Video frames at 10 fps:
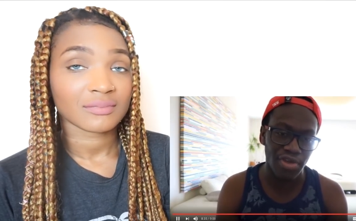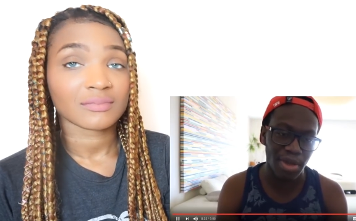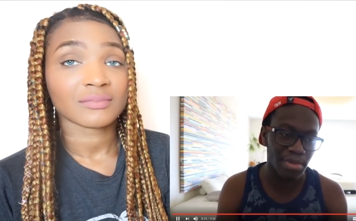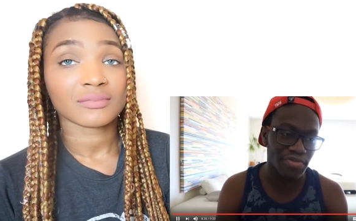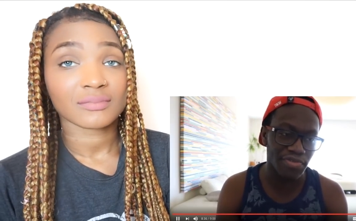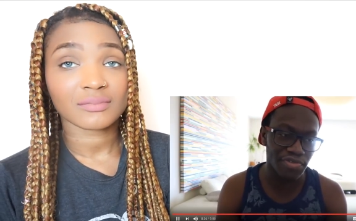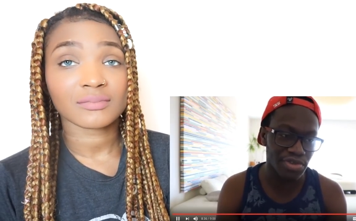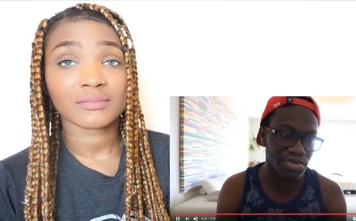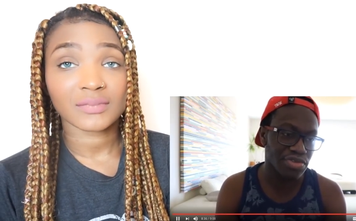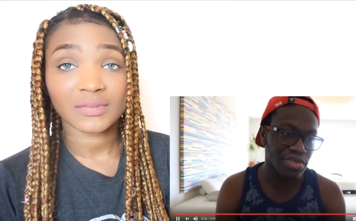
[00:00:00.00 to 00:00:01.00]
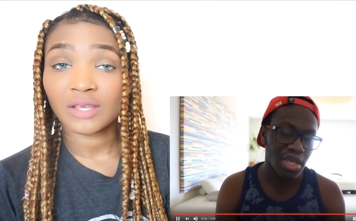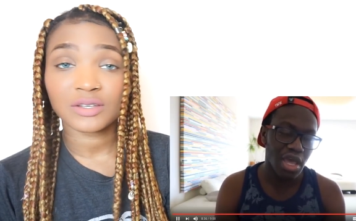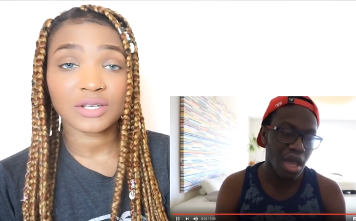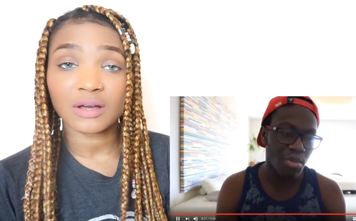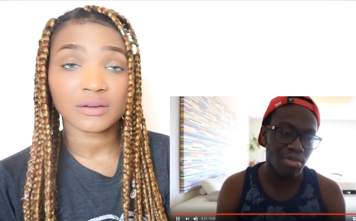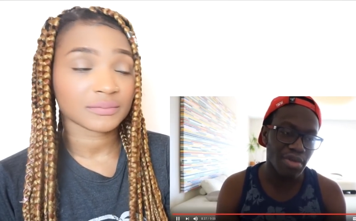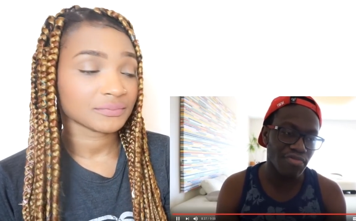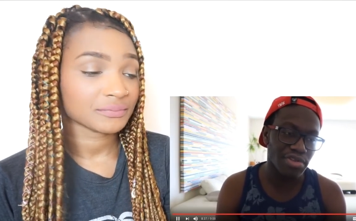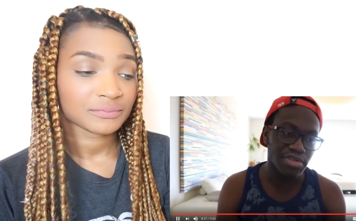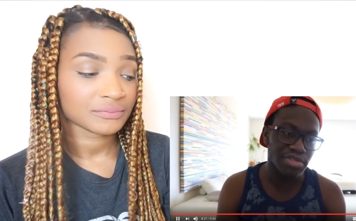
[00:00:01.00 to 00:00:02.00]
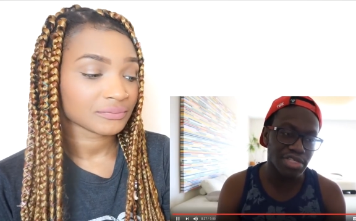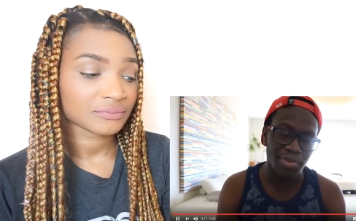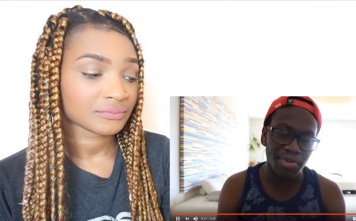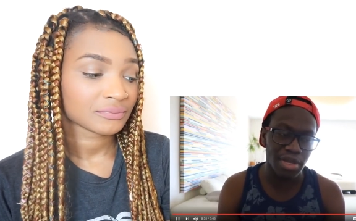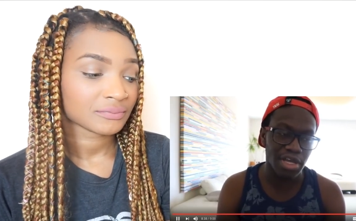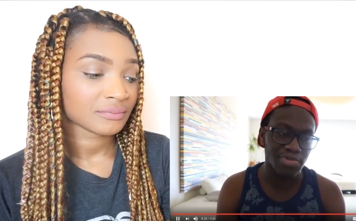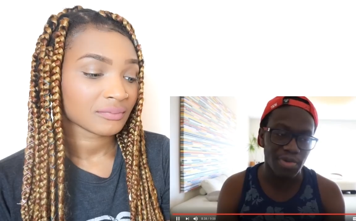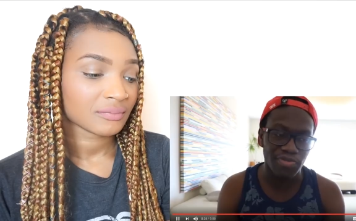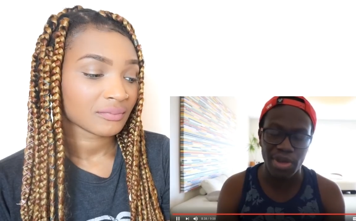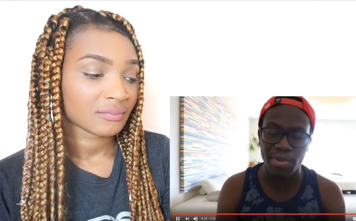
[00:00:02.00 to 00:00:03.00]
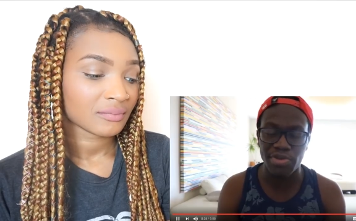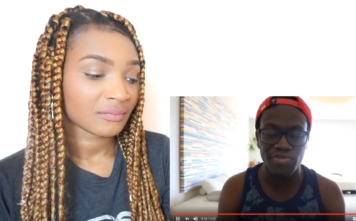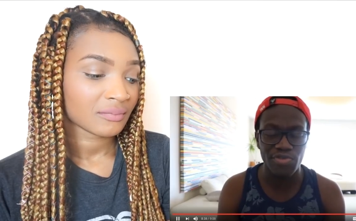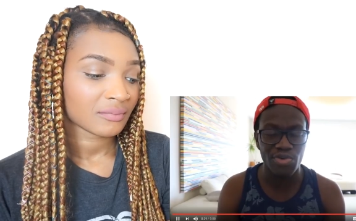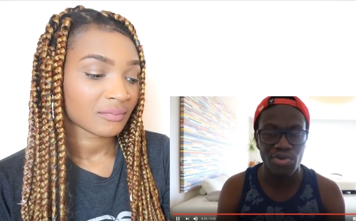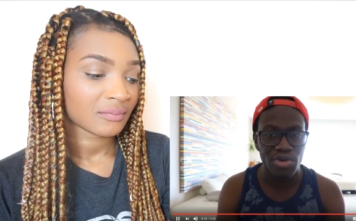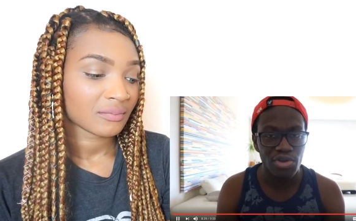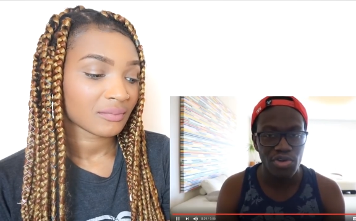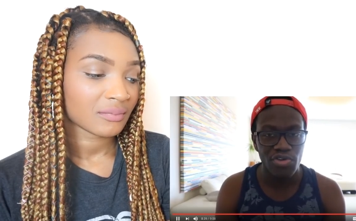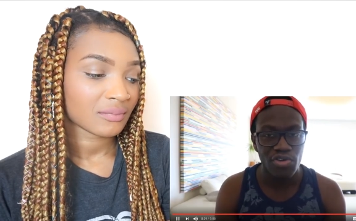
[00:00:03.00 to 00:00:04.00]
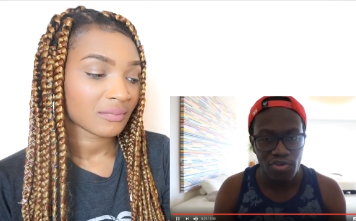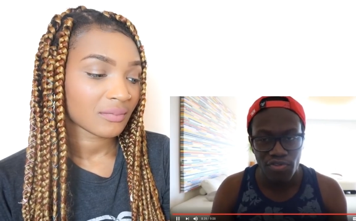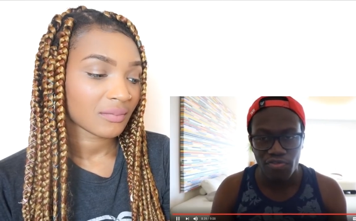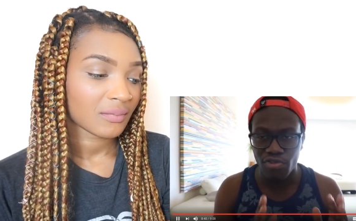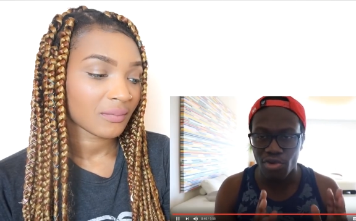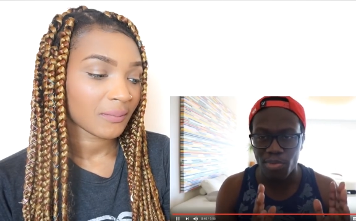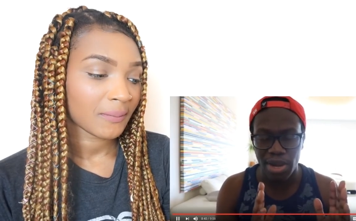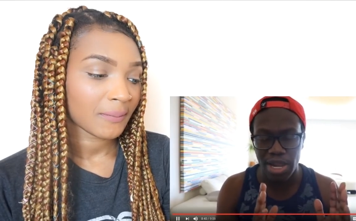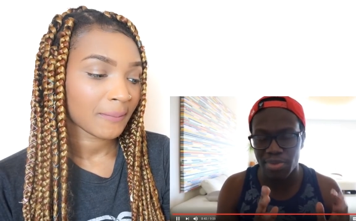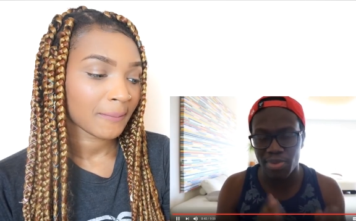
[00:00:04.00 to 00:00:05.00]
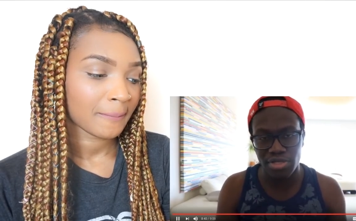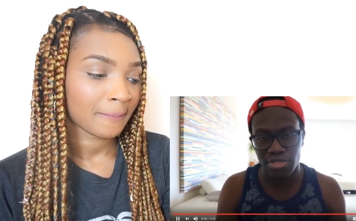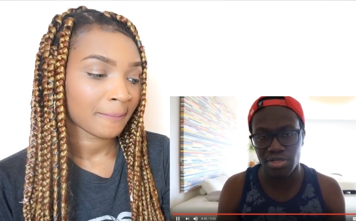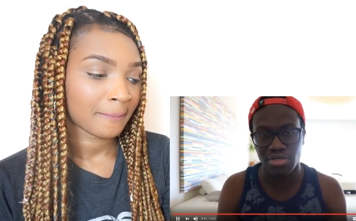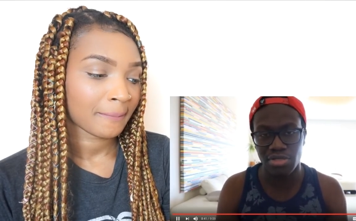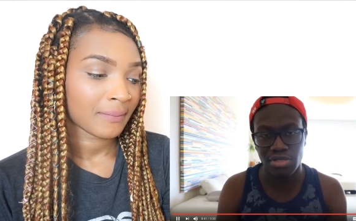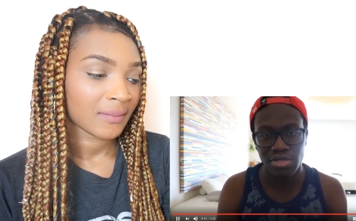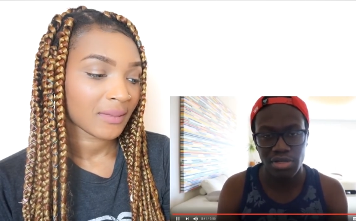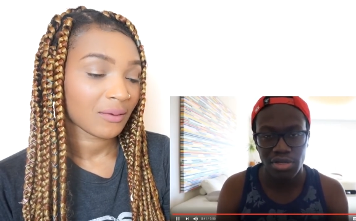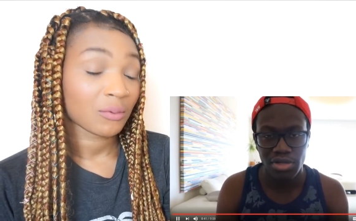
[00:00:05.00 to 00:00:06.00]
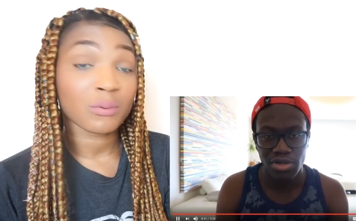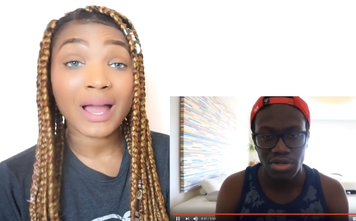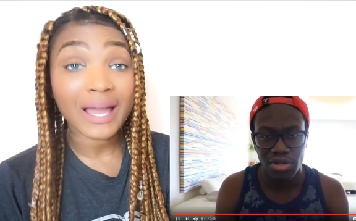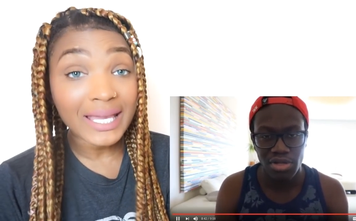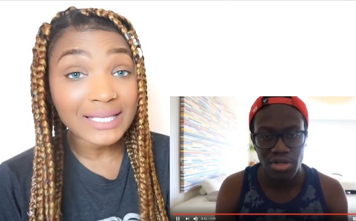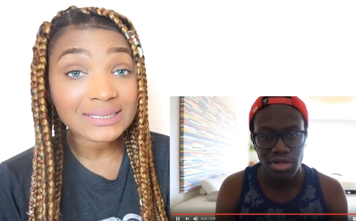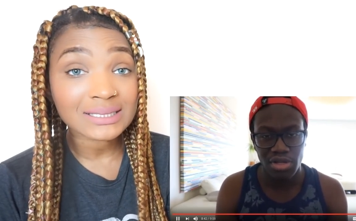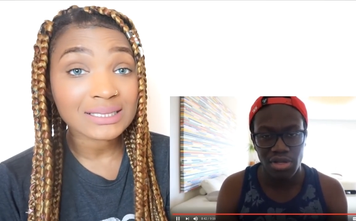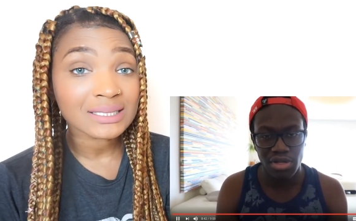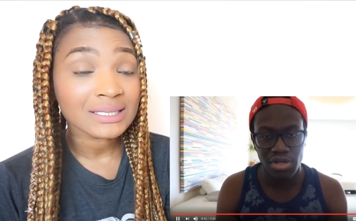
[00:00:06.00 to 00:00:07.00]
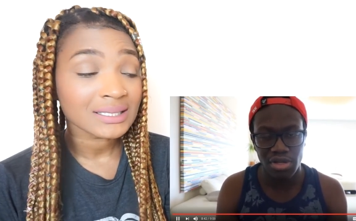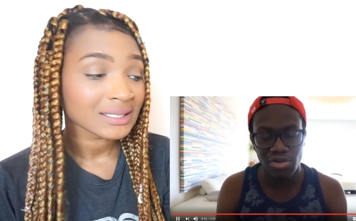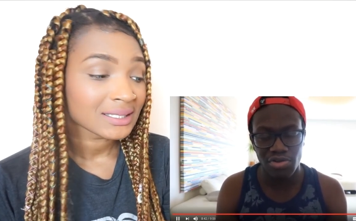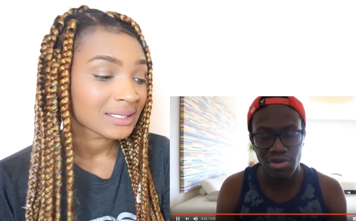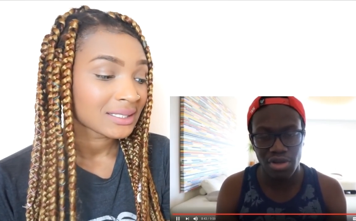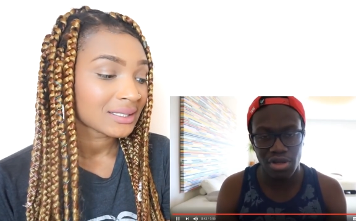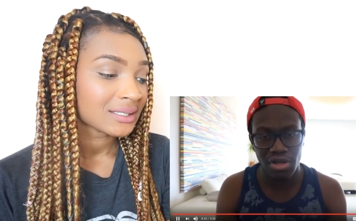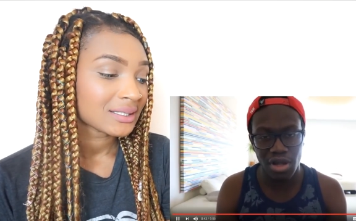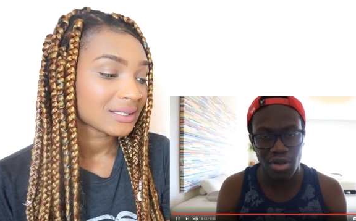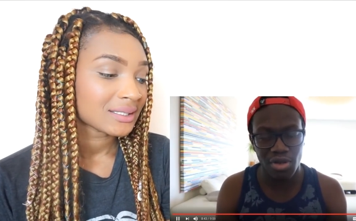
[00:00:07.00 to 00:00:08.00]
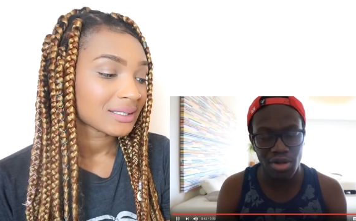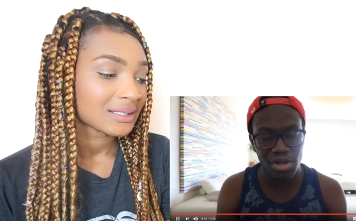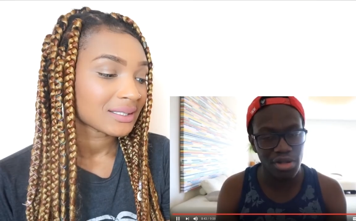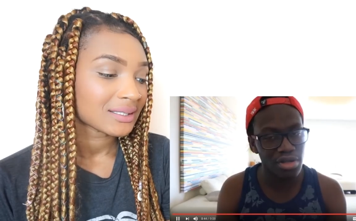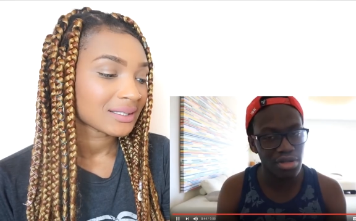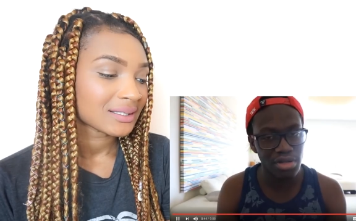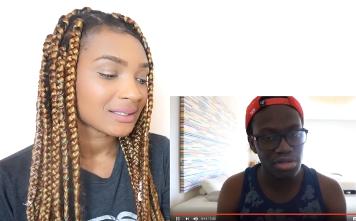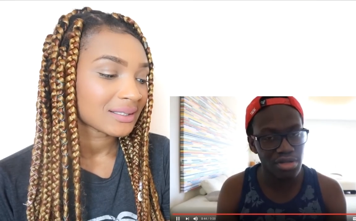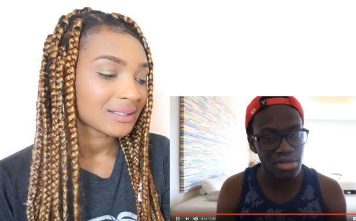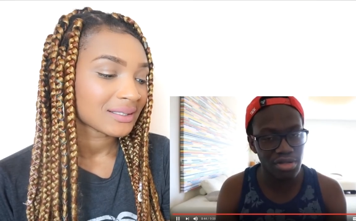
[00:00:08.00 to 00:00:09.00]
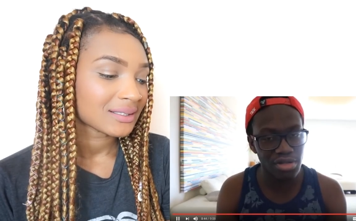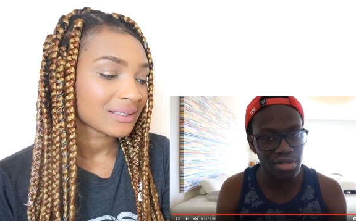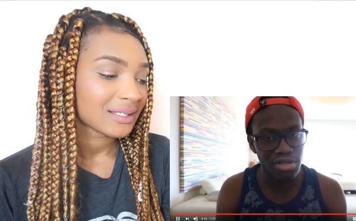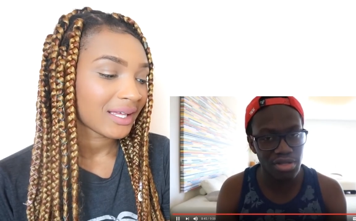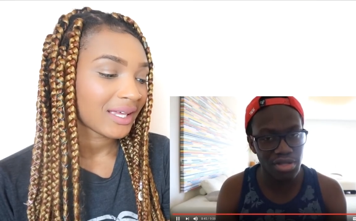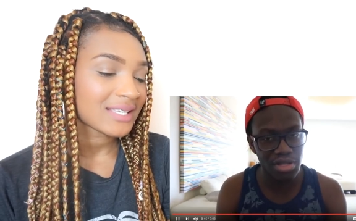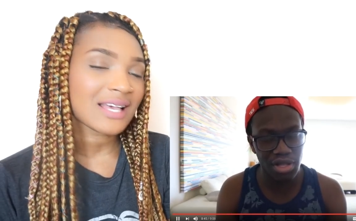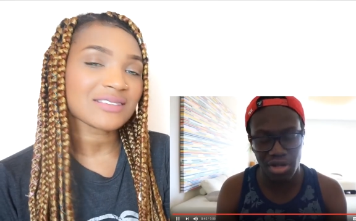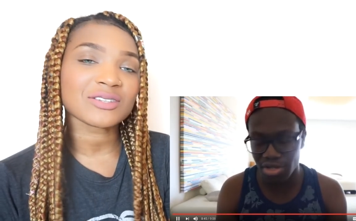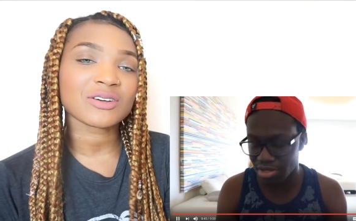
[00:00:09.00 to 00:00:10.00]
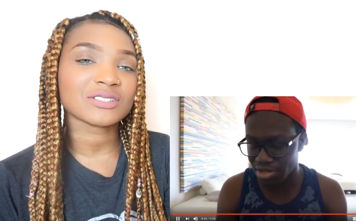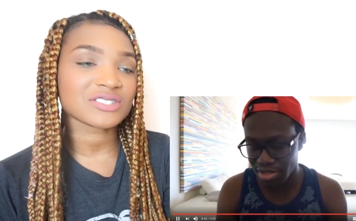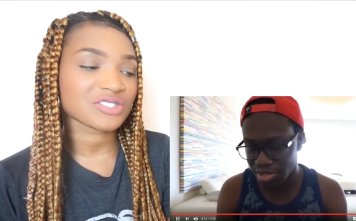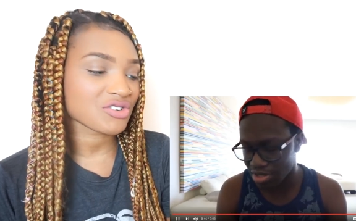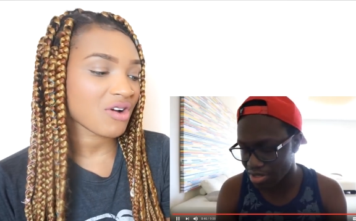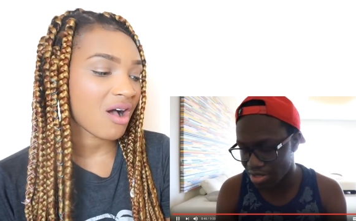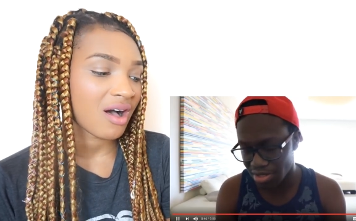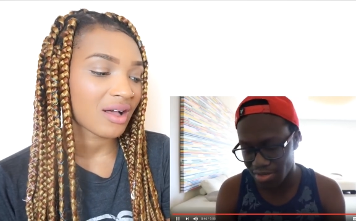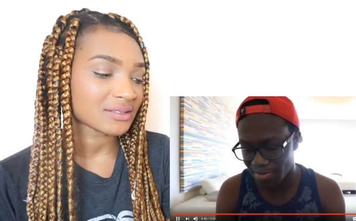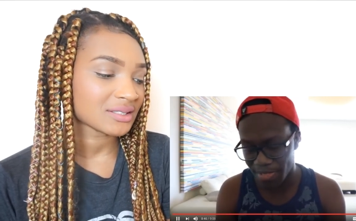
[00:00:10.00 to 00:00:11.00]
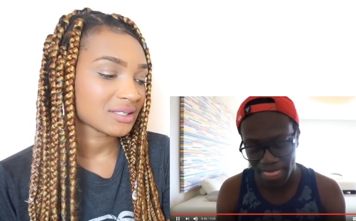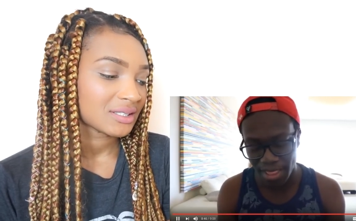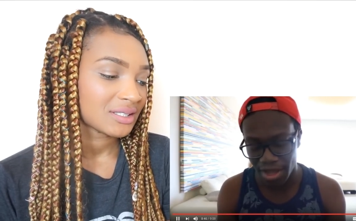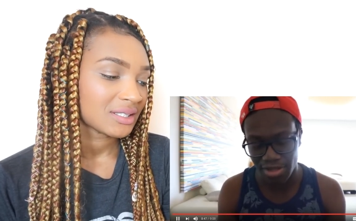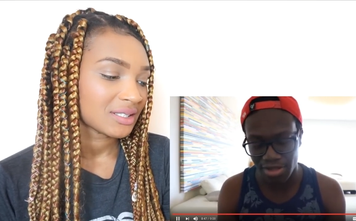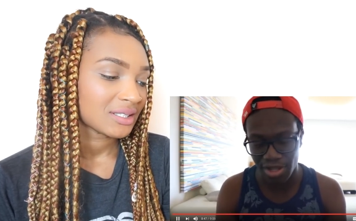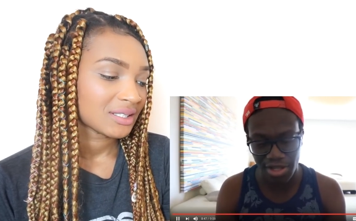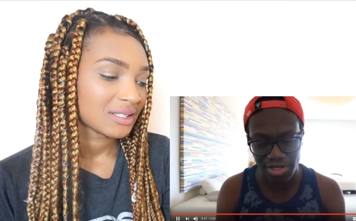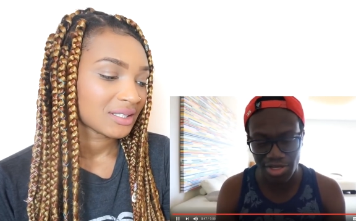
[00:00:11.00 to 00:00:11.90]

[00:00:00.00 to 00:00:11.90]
Speaker 1: family for mm -hmm. No, you don't. I've never jeopardized my family for for a play button.
Speaker 2: Right. Uh, he sounds so distraught.
Speaker 1: I, I